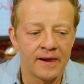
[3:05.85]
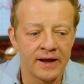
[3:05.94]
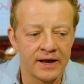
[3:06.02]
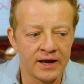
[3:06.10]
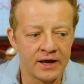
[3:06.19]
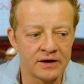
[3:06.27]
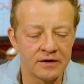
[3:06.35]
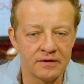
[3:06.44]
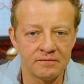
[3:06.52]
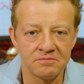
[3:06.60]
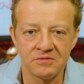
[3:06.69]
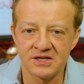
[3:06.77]
and
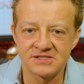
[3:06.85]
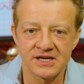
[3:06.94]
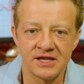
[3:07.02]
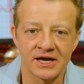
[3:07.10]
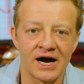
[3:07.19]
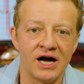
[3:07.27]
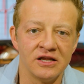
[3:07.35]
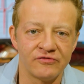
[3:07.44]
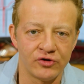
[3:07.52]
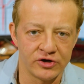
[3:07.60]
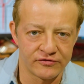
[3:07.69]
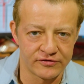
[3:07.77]
let's say like
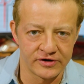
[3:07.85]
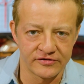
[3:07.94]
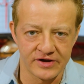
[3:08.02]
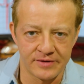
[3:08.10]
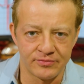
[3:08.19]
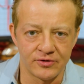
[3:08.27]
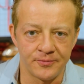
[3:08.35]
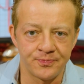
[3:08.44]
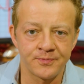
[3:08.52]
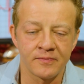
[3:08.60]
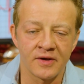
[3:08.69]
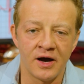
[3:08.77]
olive oil, for example.
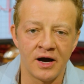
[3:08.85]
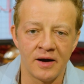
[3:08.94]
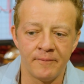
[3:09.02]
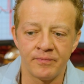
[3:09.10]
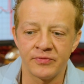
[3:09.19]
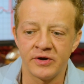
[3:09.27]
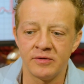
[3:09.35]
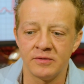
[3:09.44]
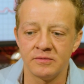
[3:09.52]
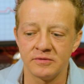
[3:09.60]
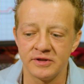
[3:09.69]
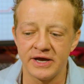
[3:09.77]
Um,
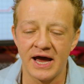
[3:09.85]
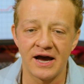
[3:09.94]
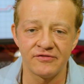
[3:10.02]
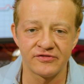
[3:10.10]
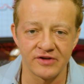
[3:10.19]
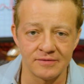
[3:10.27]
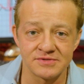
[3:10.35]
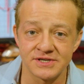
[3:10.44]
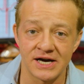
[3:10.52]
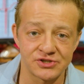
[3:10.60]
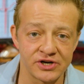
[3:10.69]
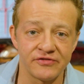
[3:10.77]
they have some
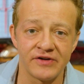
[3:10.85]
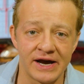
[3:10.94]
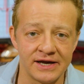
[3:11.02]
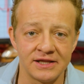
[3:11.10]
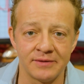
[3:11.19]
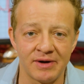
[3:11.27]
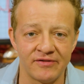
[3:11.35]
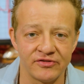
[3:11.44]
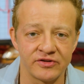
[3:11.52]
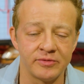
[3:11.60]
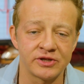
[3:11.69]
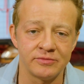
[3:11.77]
saturated fat in them,
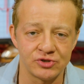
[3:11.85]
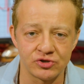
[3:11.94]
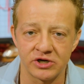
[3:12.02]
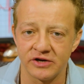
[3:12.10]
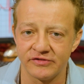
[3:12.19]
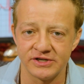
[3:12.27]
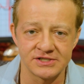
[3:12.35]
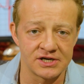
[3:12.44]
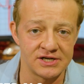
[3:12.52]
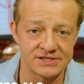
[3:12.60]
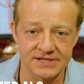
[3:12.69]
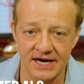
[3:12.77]
obviously, but the majority of it is
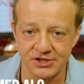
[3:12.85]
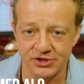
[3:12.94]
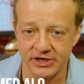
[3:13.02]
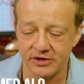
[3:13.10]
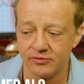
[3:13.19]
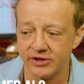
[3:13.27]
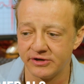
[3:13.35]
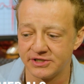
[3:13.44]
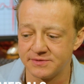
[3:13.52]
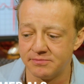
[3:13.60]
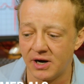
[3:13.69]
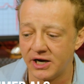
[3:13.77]
unsaturated, whether
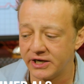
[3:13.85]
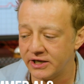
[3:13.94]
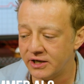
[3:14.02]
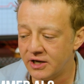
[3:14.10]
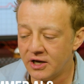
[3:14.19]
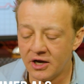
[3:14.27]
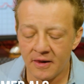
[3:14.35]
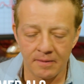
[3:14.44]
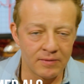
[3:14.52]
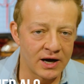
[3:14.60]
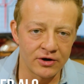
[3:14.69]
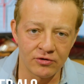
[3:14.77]
it's mono,
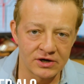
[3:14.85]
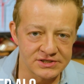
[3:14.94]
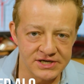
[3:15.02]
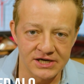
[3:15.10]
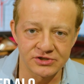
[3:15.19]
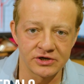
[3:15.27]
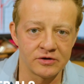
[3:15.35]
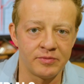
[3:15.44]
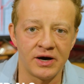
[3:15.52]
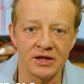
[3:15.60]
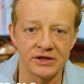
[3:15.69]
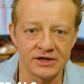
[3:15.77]
monounsaturated or
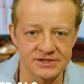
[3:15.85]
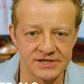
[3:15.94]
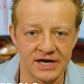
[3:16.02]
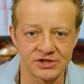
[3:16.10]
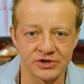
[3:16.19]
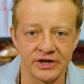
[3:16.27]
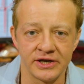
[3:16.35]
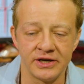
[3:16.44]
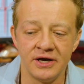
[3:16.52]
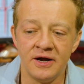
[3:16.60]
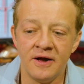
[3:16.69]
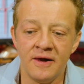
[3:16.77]
polyunsaturated.
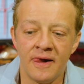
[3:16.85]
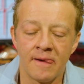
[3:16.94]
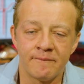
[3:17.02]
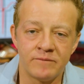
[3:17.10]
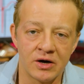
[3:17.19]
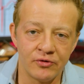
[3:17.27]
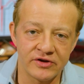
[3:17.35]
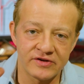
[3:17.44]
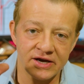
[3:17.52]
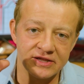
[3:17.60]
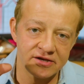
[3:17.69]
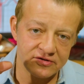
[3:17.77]
But we
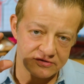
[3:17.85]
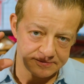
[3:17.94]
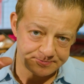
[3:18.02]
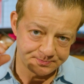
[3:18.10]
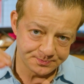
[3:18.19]
take these